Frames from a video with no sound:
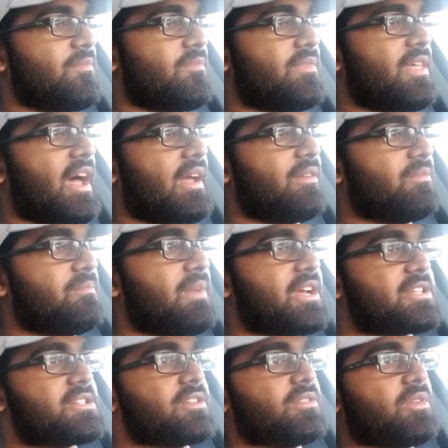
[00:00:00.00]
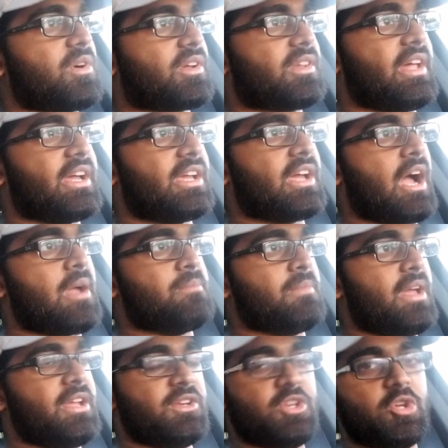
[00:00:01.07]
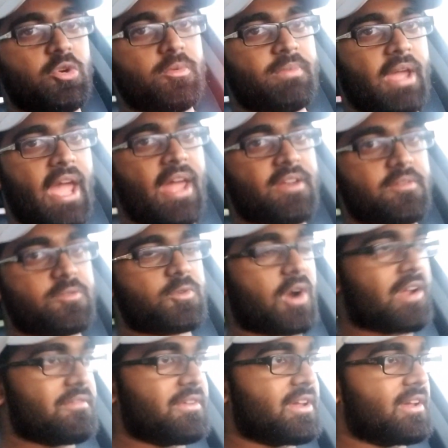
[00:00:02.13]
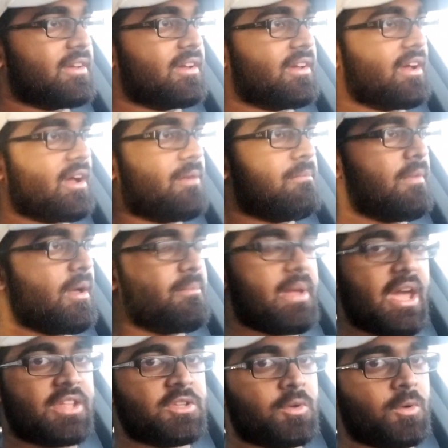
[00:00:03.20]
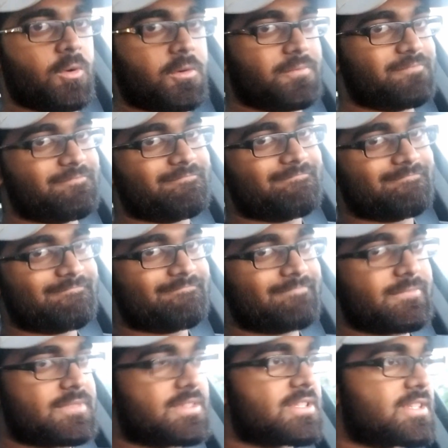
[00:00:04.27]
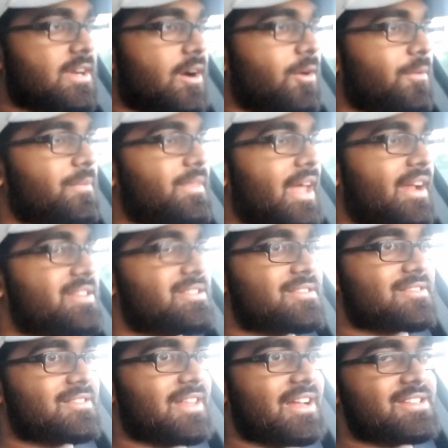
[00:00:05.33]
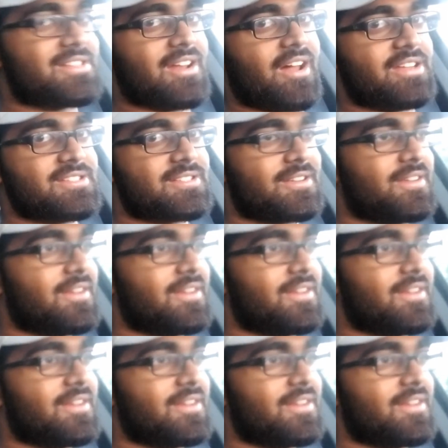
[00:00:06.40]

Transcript: that makes it look like I'm a noob at driving a manual. So that's nice.